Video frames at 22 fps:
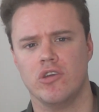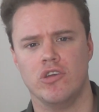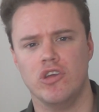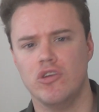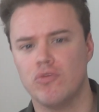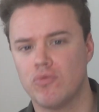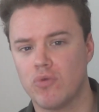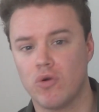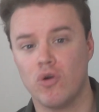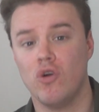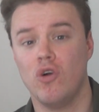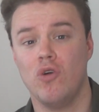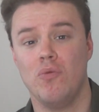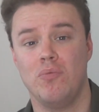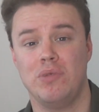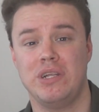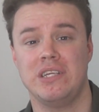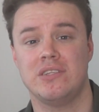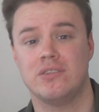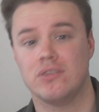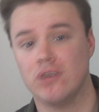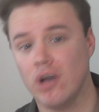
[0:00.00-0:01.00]
You
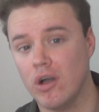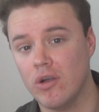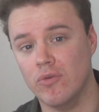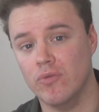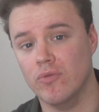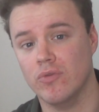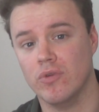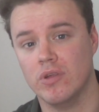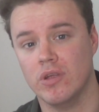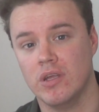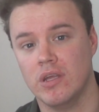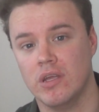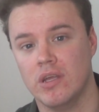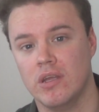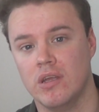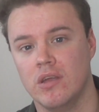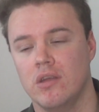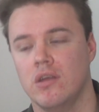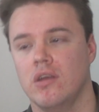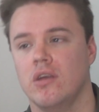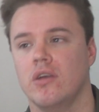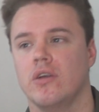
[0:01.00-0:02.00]
probably don't,
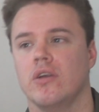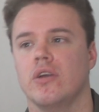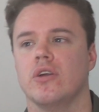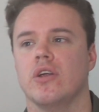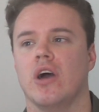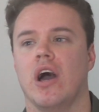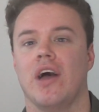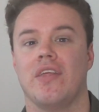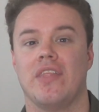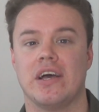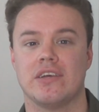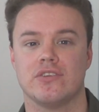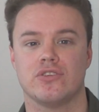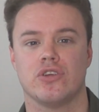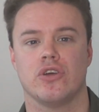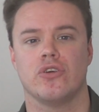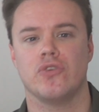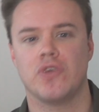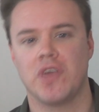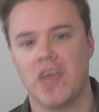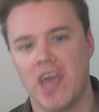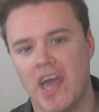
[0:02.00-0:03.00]
you know, and that's
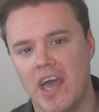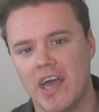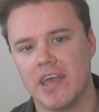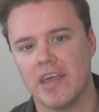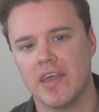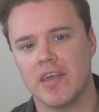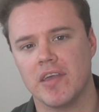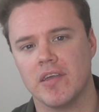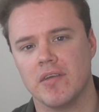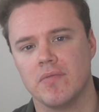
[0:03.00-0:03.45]
okay.